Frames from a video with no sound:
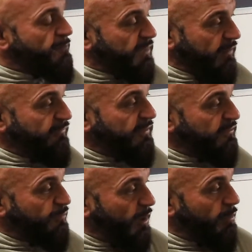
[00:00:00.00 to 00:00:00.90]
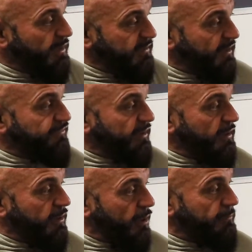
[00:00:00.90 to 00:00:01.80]
The other thing as well, when it does ring
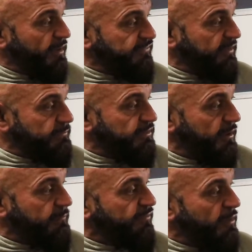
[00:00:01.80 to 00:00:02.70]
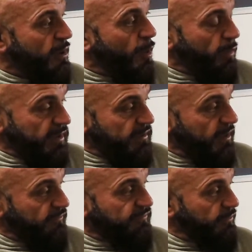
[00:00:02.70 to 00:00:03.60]
alarm bell sometimes, when it
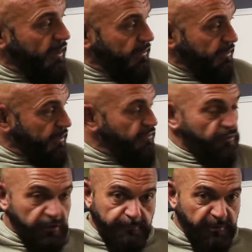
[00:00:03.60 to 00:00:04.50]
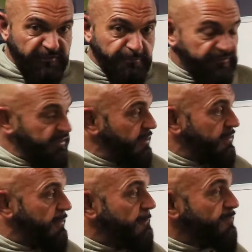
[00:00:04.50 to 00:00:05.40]
goes to like 90+%,
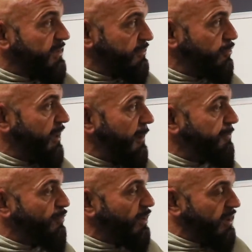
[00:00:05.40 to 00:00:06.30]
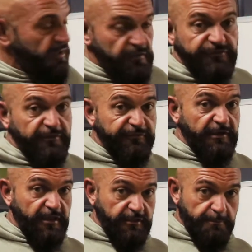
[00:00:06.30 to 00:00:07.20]
it could happen when they use something
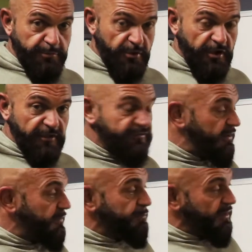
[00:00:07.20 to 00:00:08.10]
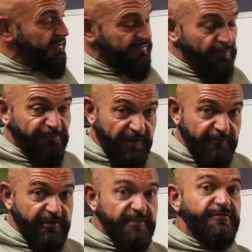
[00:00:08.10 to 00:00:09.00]
like a pure isolate, but there's still
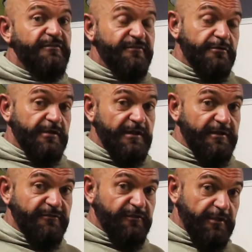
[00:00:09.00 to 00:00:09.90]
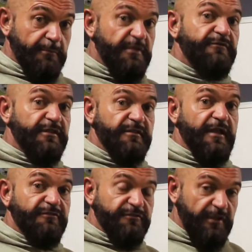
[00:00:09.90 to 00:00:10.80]
flavorants and still colorants that come in that
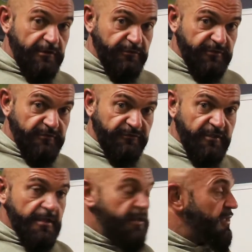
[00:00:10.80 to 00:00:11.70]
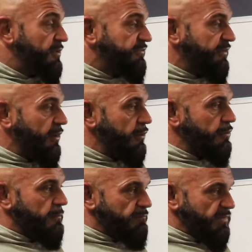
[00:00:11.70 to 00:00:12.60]
act as dilutants.
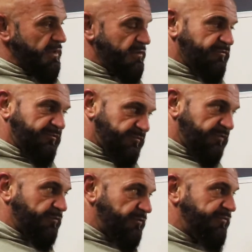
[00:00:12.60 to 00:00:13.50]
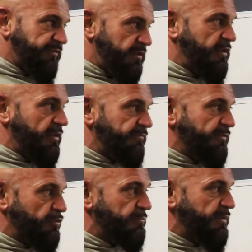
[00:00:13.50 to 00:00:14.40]
So it's just concerning if
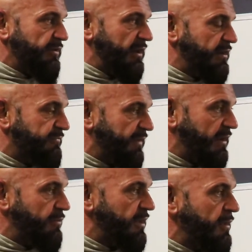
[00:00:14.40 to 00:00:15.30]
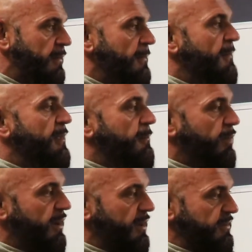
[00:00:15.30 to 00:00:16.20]
it could be really the value there,
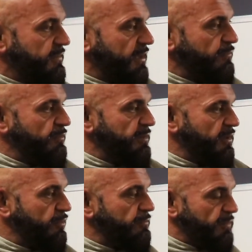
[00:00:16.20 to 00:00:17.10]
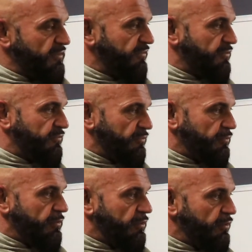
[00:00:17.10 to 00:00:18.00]
but that would be a good measure
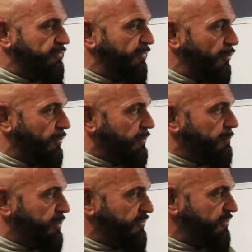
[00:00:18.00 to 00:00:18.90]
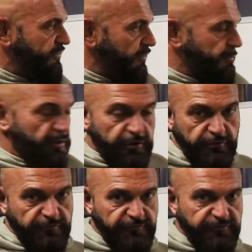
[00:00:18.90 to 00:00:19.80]
to look for purchasing a
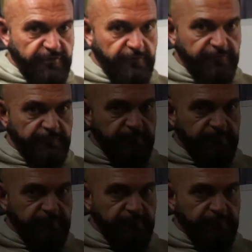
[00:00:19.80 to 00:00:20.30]
product off the shelf.